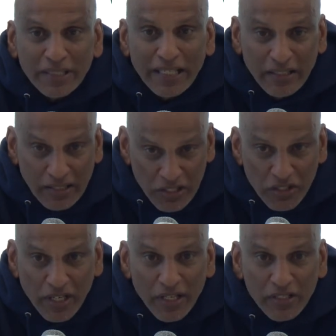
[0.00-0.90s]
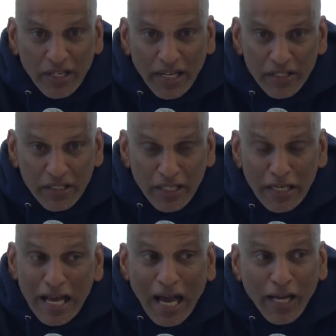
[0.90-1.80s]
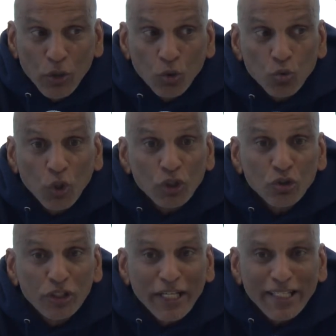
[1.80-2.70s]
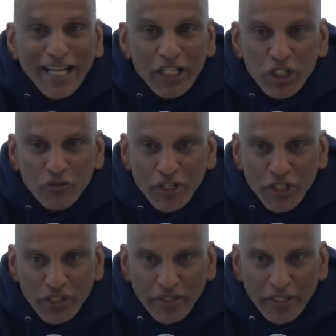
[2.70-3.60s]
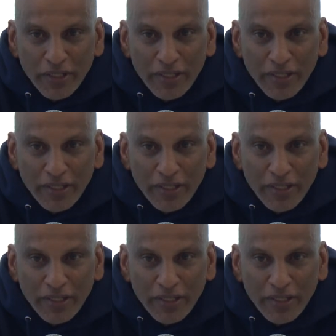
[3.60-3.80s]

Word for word: In this case, I say, I don't want to let that stranger in.